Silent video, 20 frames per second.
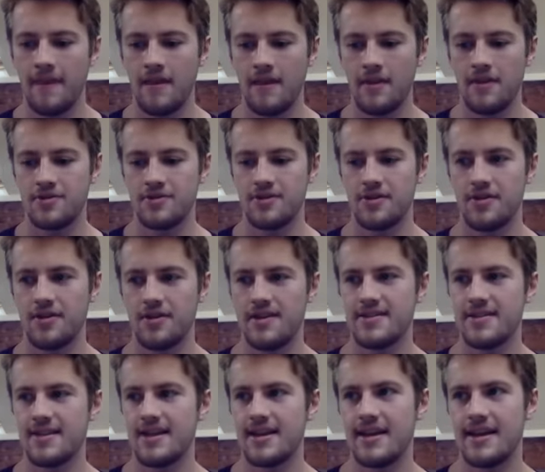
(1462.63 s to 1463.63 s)
So
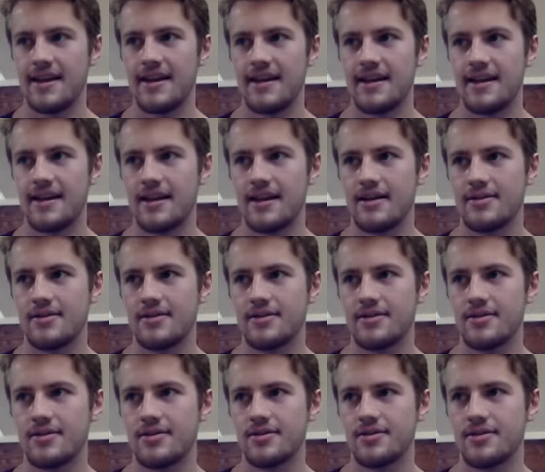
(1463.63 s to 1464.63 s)
there's a
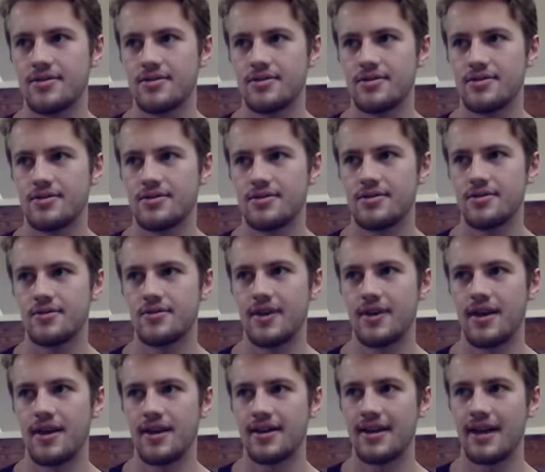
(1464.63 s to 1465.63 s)
sort of
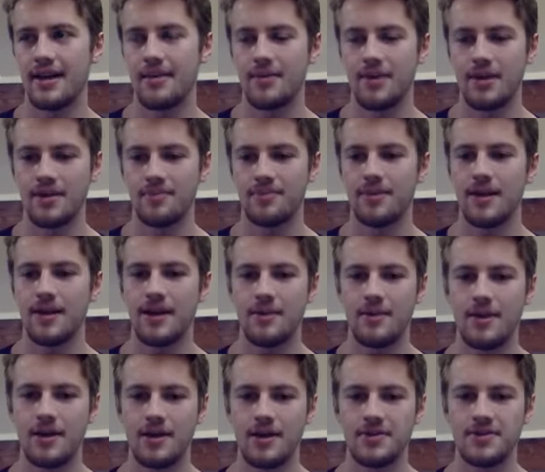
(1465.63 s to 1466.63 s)
a game we can play
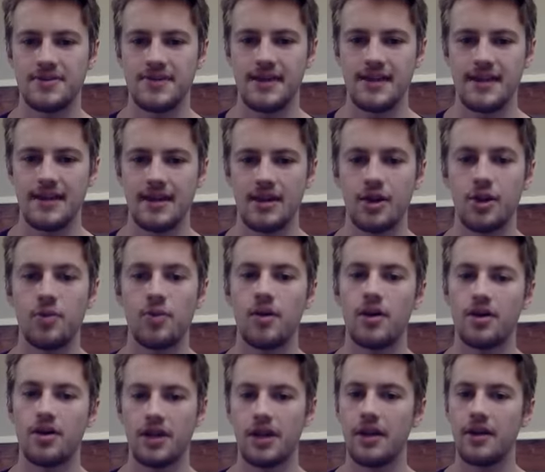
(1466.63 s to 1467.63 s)
where you say, "Who
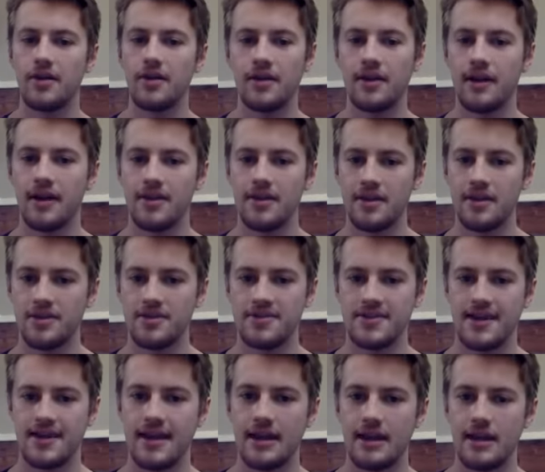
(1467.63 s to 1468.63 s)
are you?" And then you
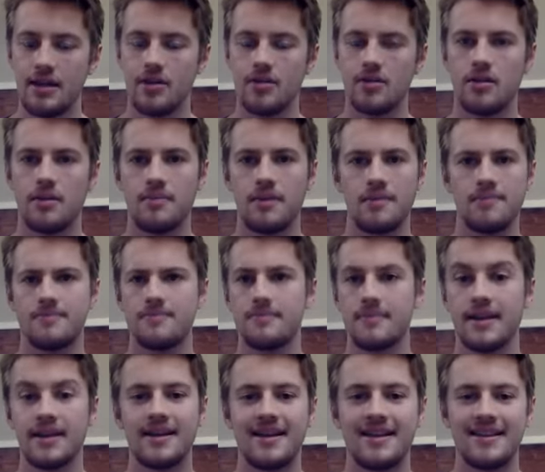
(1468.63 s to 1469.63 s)
say, "Oh, I'm
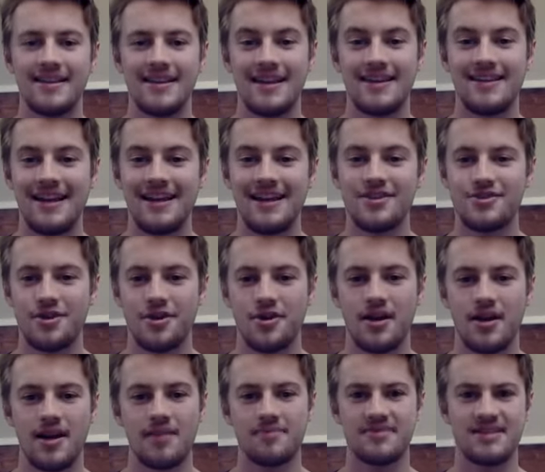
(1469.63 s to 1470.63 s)
like in the intro,
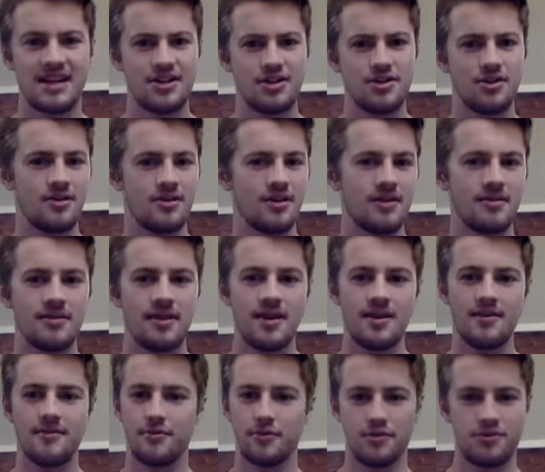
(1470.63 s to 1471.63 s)
like I'm Daniel, I
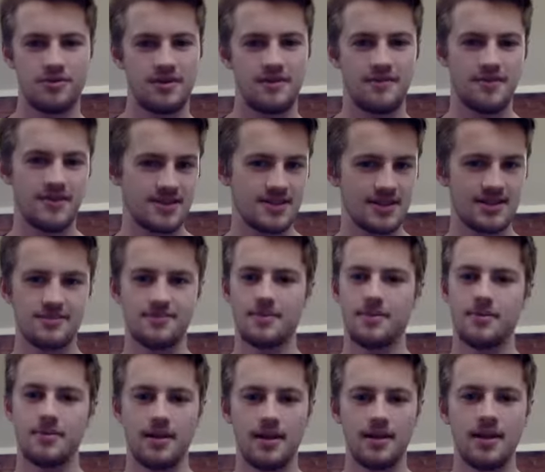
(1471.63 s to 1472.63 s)
fourth year physics." Blah,
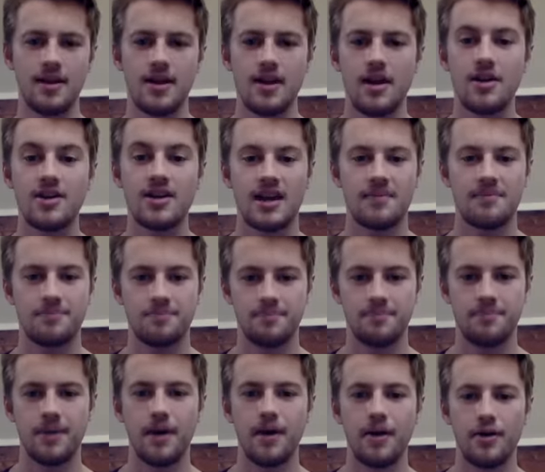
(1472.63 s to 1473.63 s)
blah, blah. Okay,
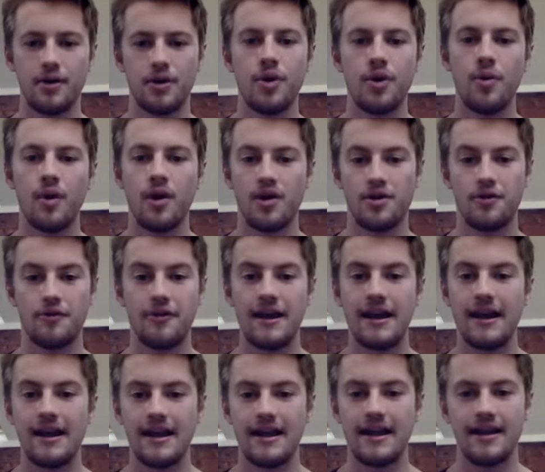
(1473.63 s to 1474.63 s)
but who are you
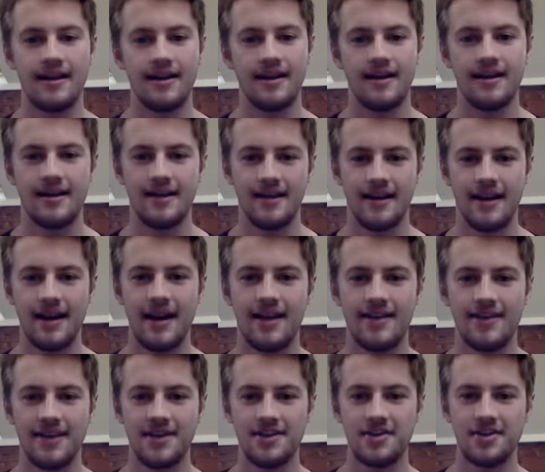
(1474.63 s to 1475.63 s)
really?
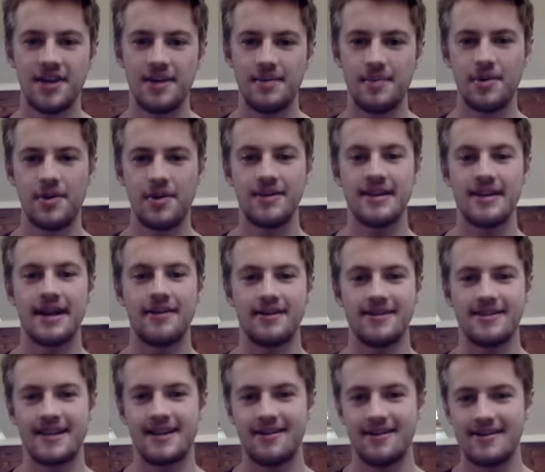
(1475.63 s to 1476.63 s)
And then you keep going down
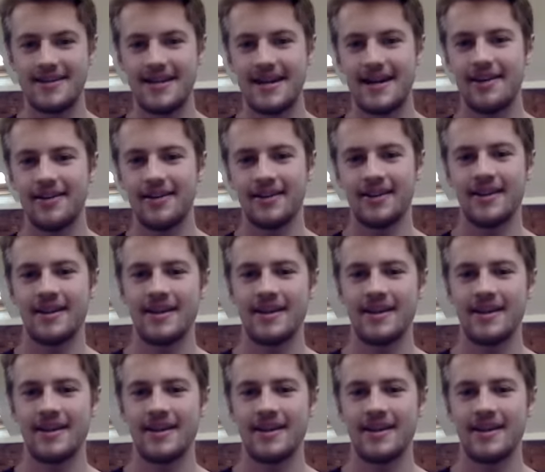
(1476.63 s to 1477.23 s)
and down and down,